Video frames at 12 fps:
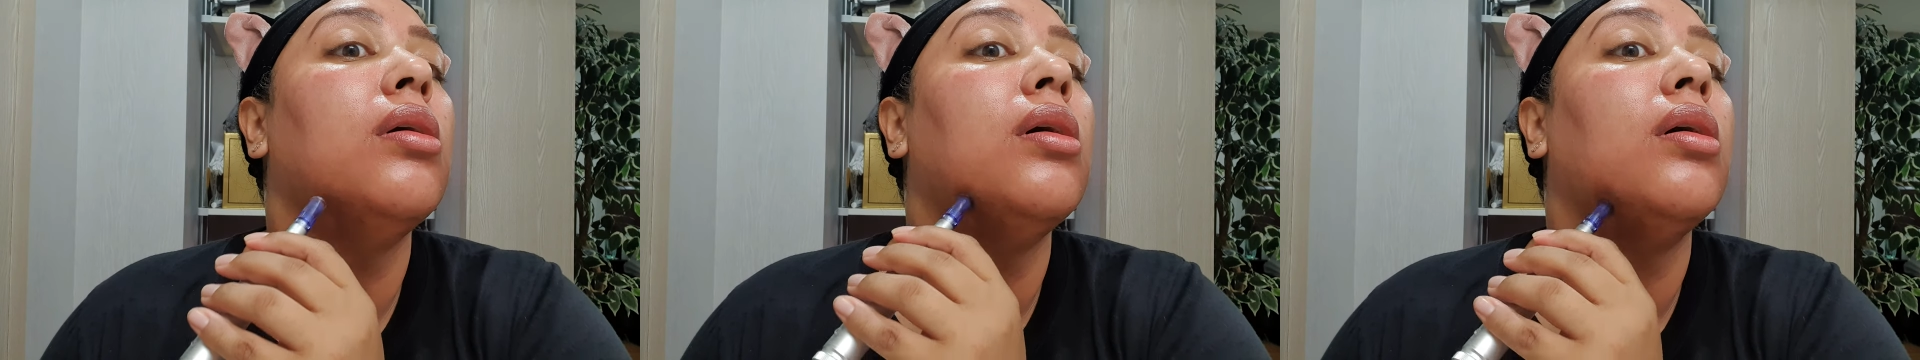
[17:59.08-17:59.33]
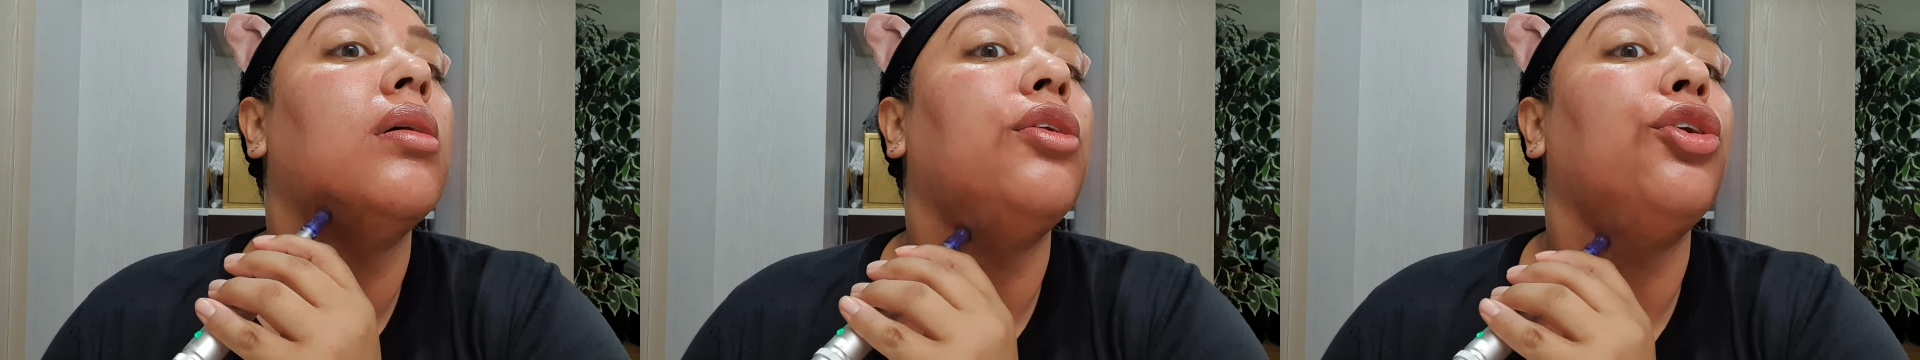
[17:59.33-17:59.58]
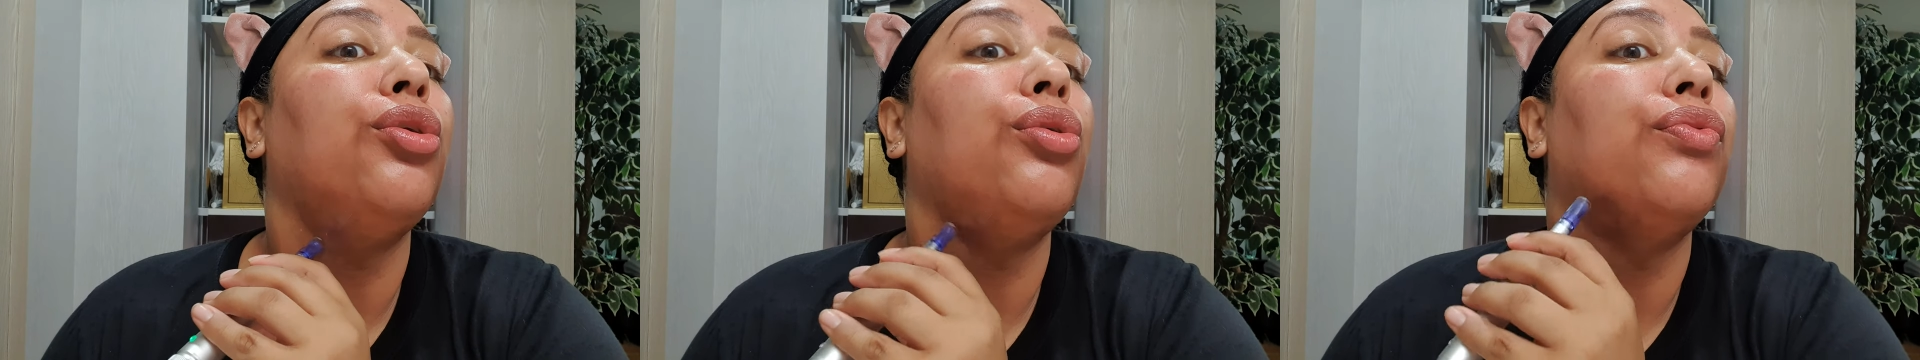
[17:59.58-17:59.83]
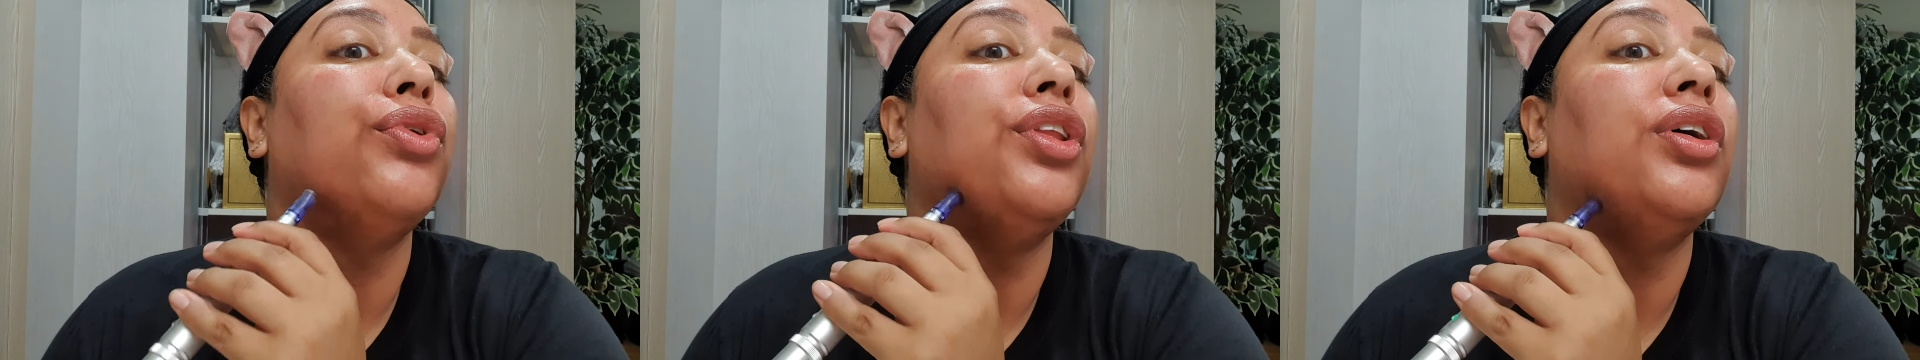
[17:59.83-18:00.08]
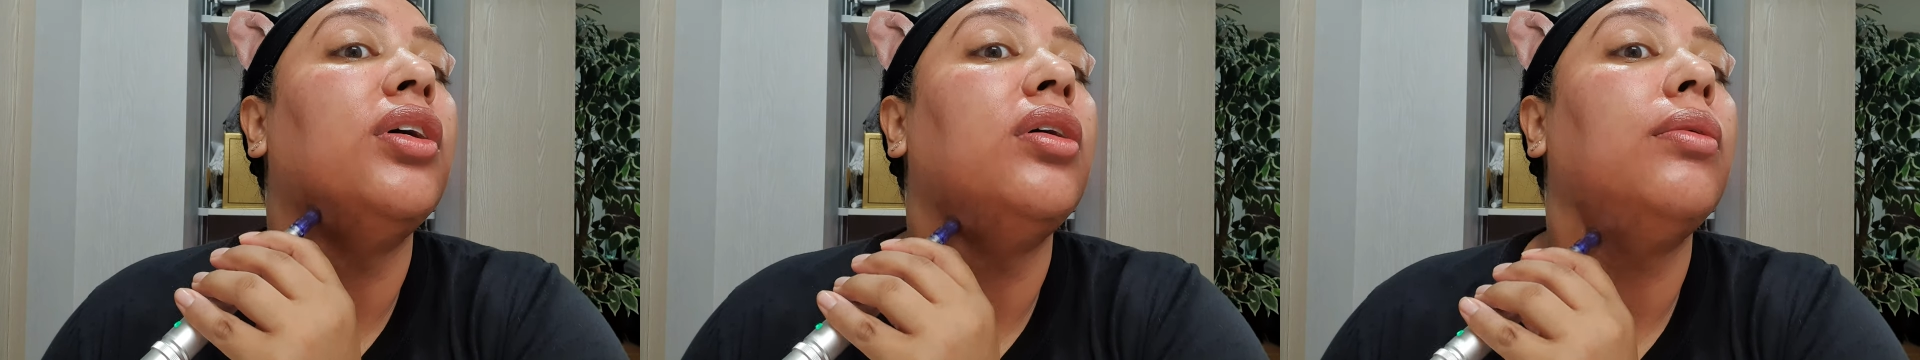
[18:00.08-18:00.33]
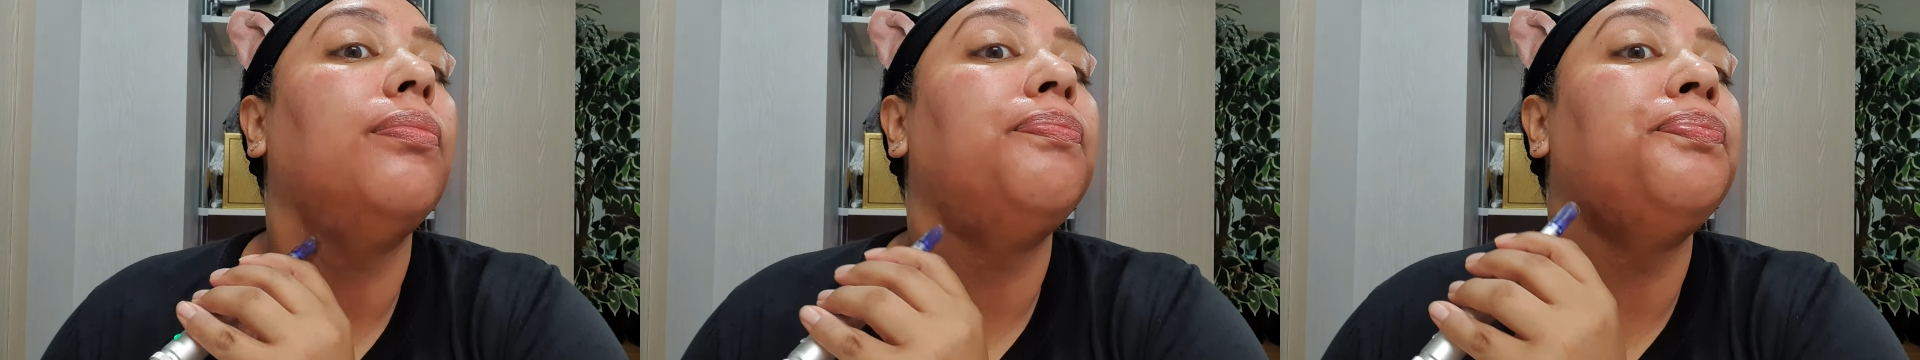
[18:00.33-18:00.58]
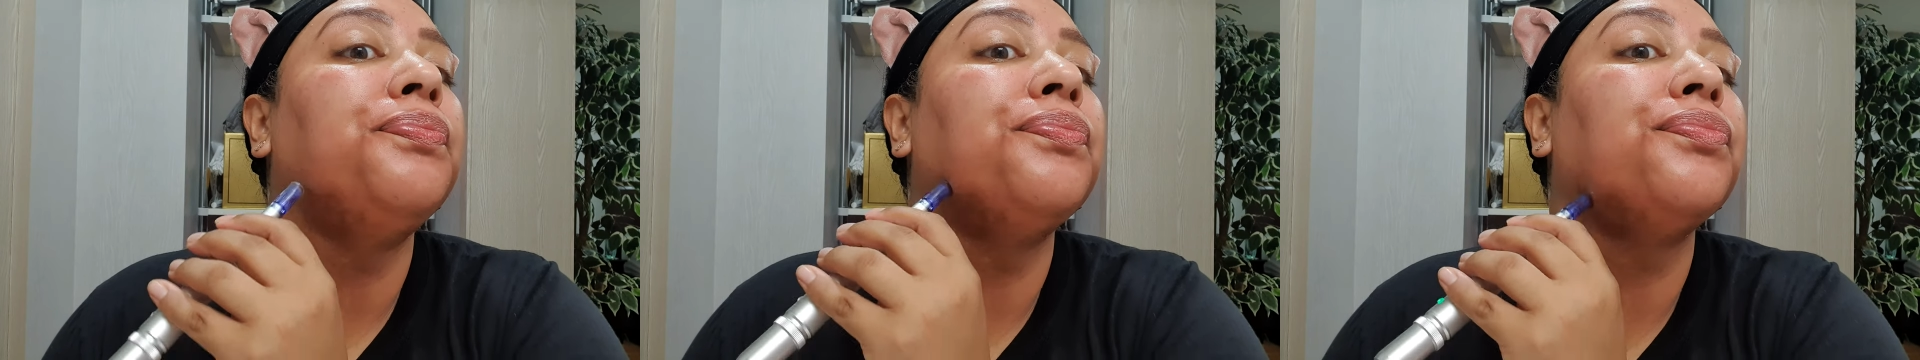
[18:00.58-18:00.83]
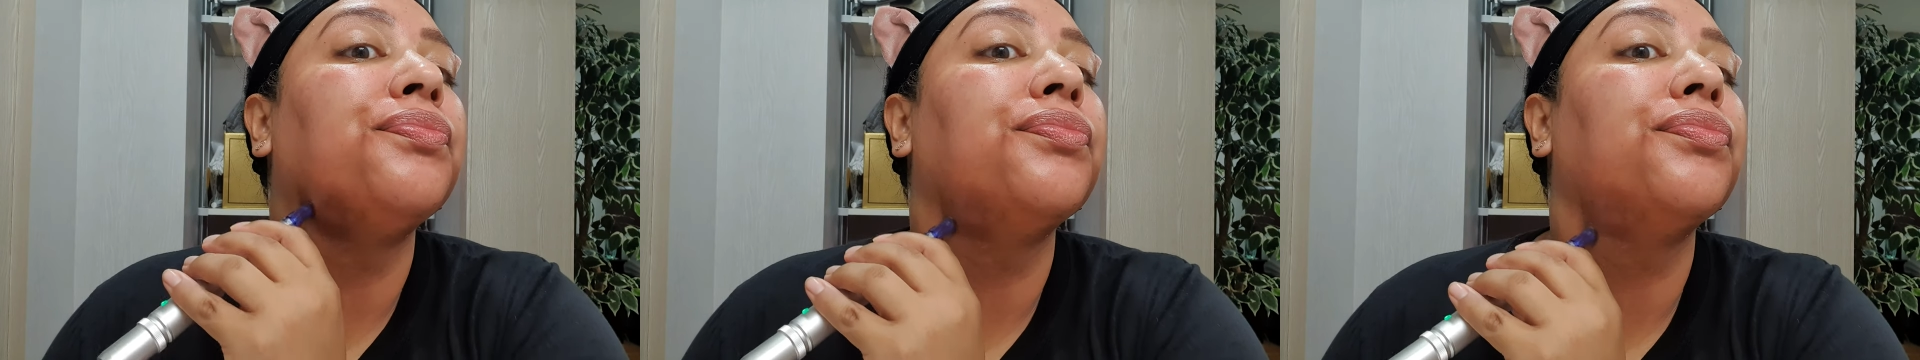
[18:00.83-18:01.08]
I'm gonna go over the
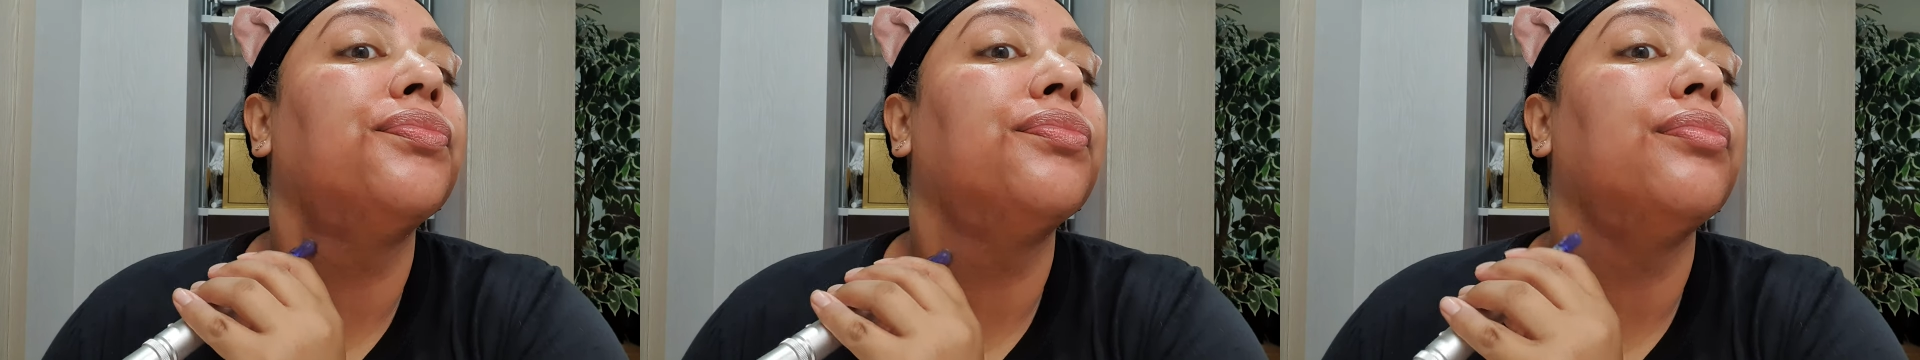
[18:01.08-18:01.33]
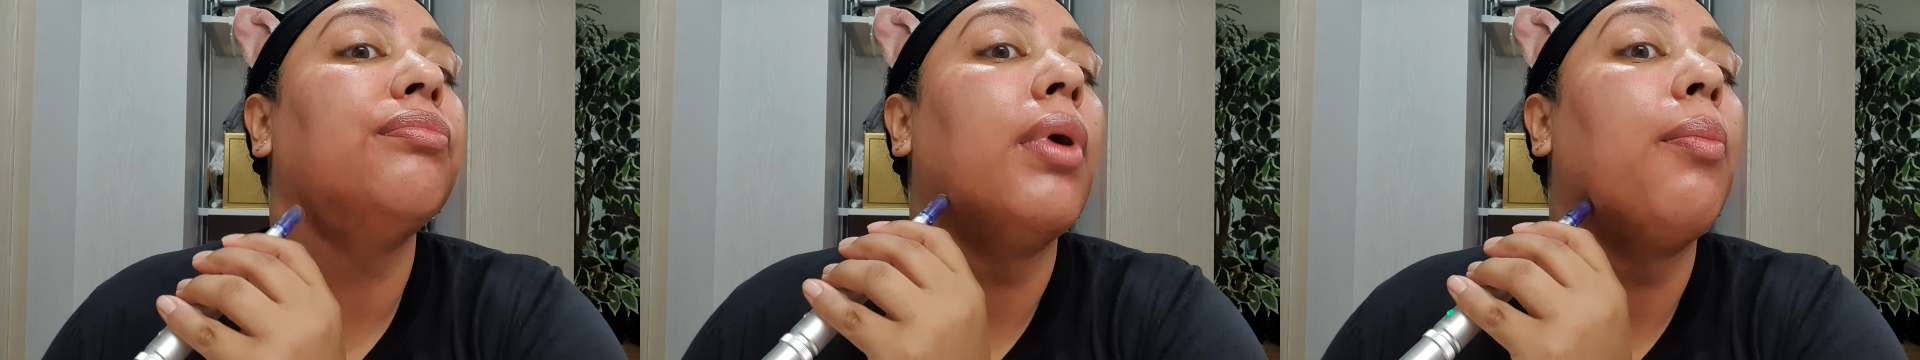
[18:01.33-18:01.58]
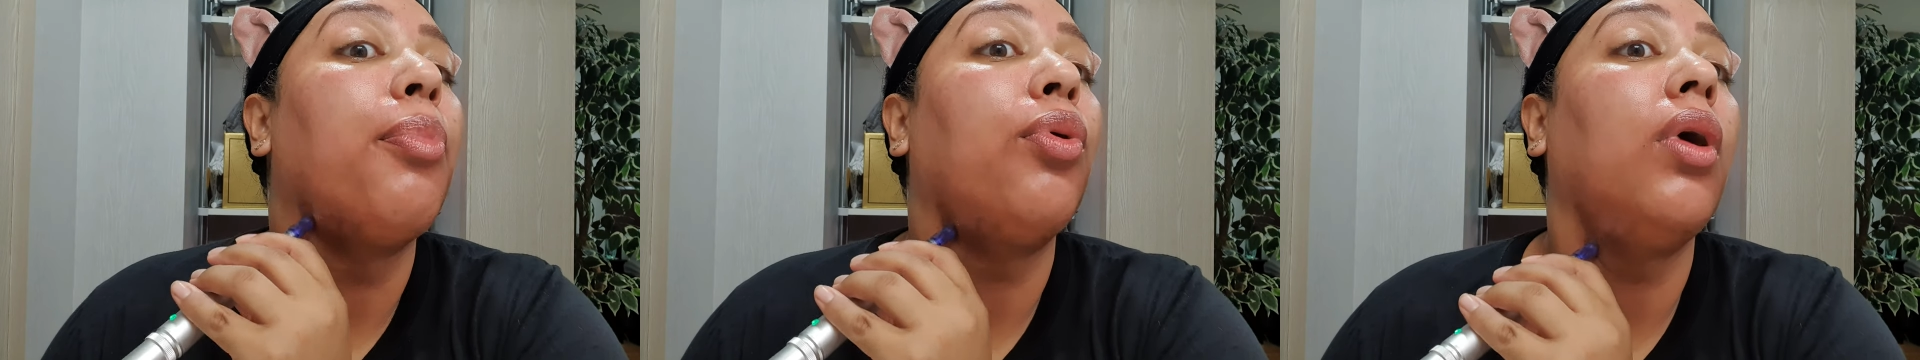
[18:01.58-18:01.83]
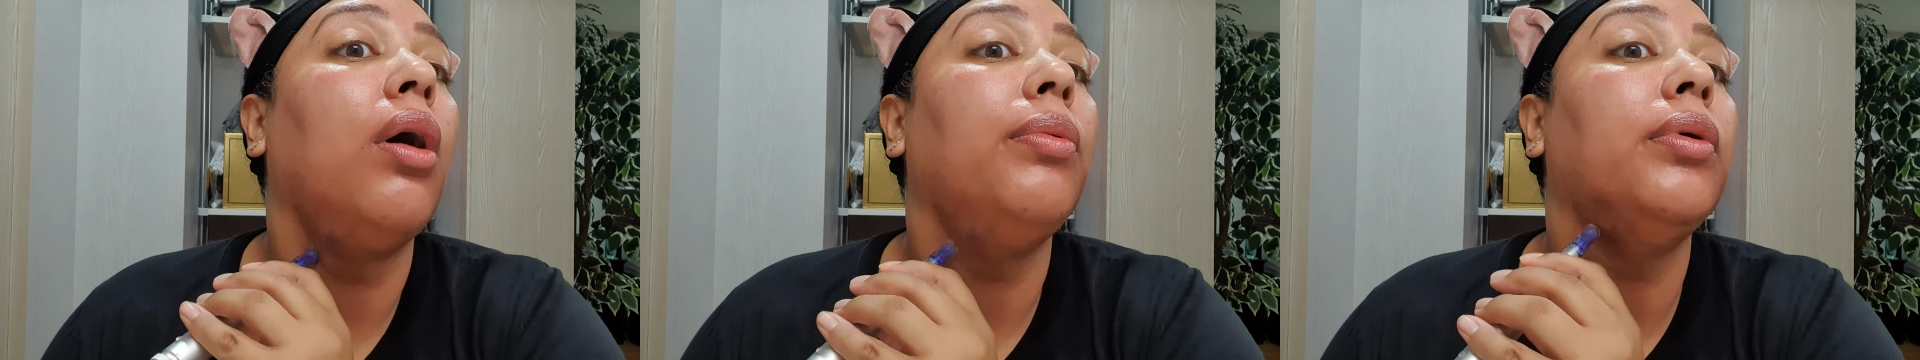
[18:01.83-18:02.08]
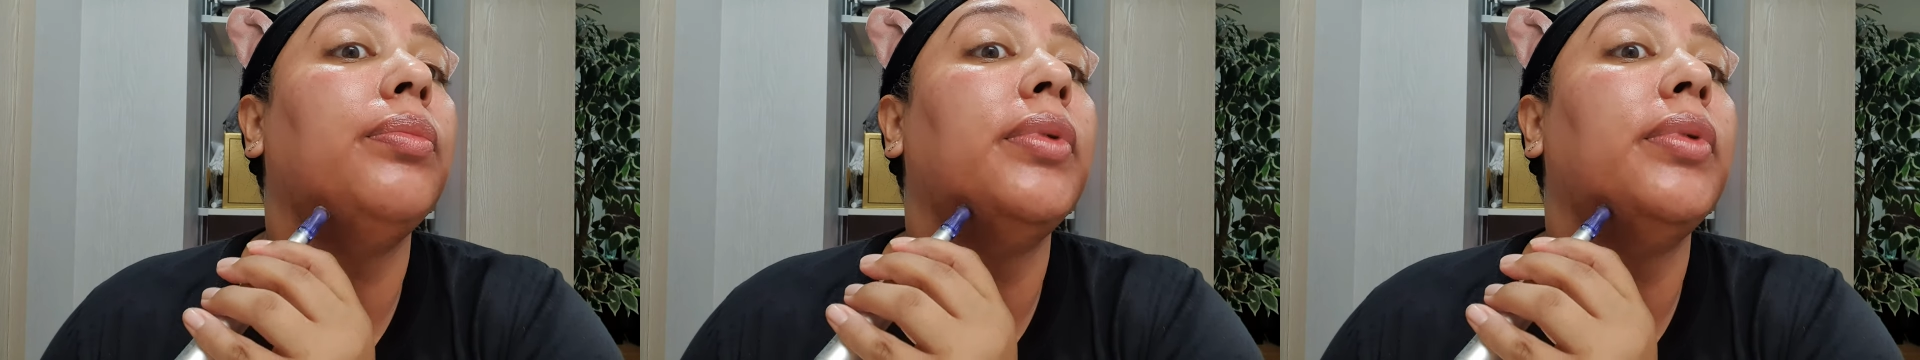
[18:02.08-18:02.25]
my problem